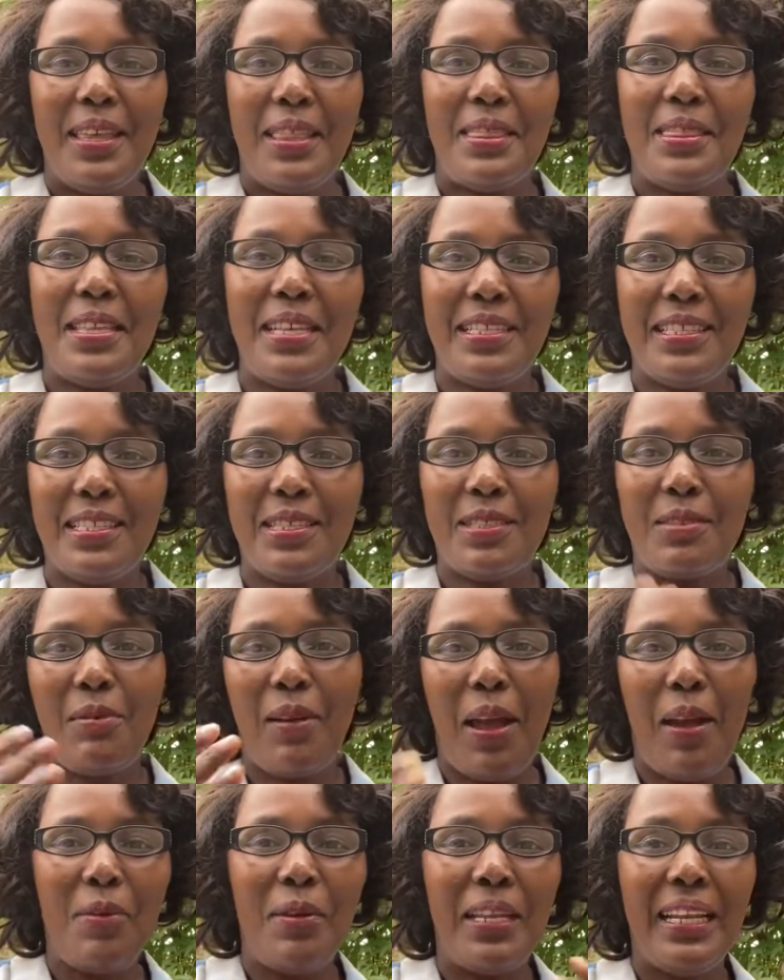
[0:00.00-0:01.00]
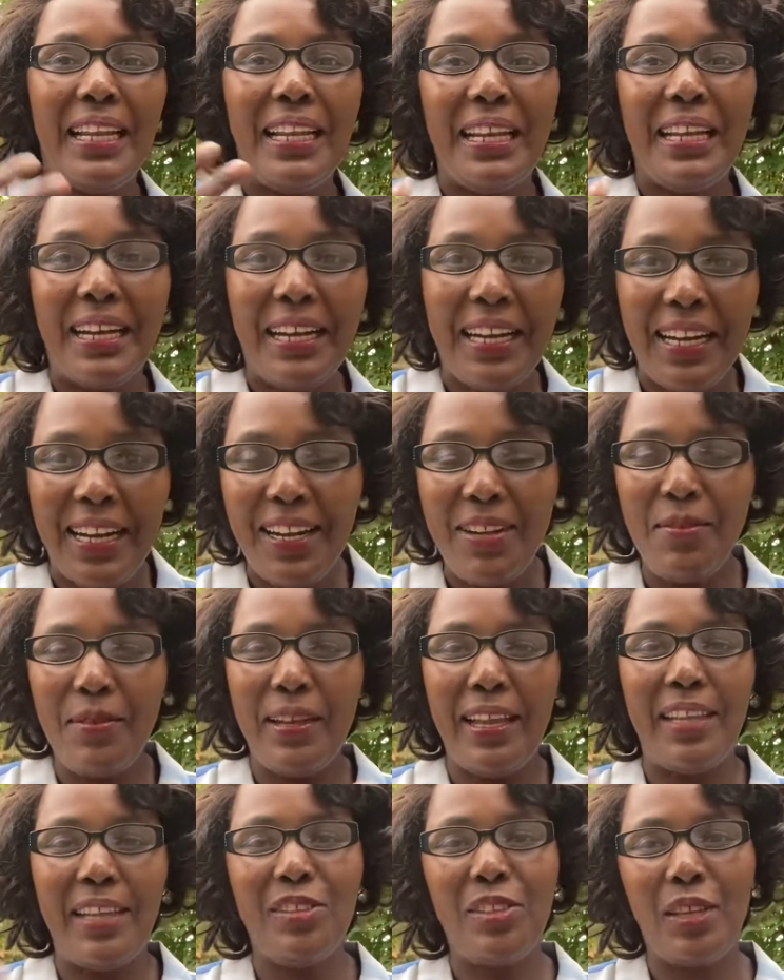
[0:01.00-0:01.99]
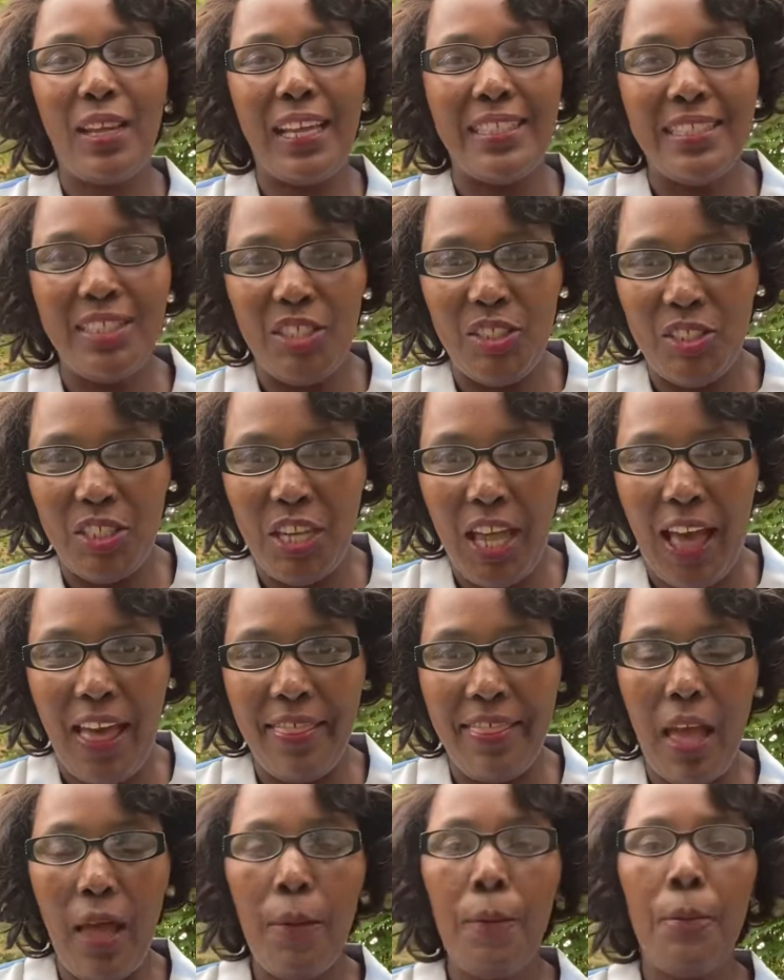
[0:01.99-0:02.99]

This is where we learn, we educate each other